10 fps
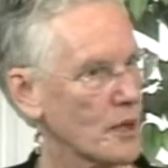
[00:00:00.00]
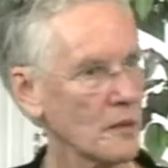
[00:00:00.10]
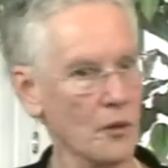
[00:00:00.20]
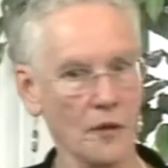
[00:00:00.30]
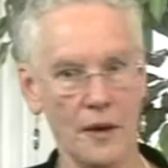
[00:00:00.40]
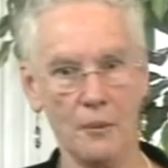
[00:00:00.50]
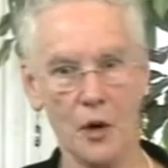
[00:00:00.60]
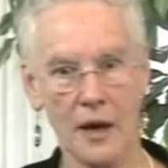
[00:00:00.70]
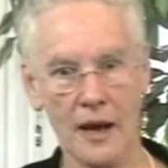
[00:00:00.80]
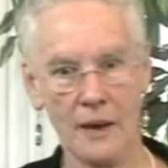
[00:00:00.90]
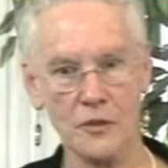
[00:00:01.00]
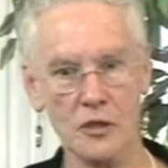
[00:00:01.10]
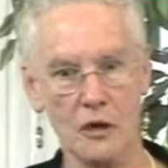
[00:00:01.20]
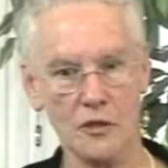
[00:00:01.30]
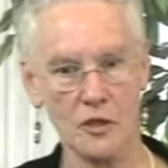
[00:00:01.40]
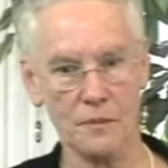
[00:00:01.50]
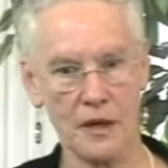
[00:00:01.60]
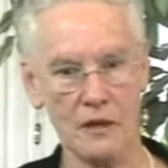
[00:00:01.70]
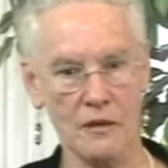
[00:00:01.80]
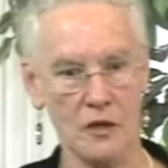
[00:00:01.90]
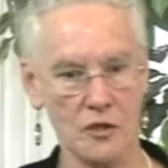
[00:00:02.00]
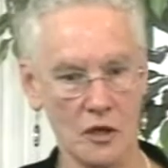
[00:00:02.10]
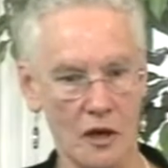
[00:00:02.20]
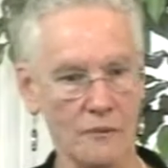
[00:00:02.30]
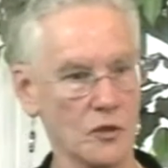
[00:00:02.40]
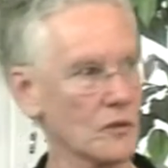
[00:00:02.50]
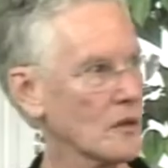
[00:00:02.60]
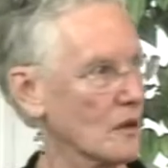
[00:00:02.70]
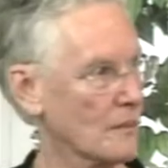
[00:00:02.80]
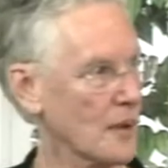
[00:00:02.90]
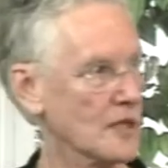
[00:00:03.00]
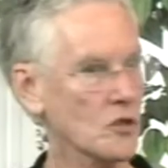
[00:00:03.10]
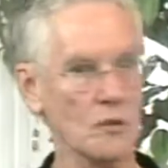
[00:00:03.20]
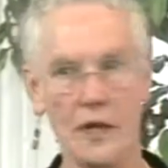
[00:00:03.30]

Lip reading: people that perhaps are spending their time doing their best,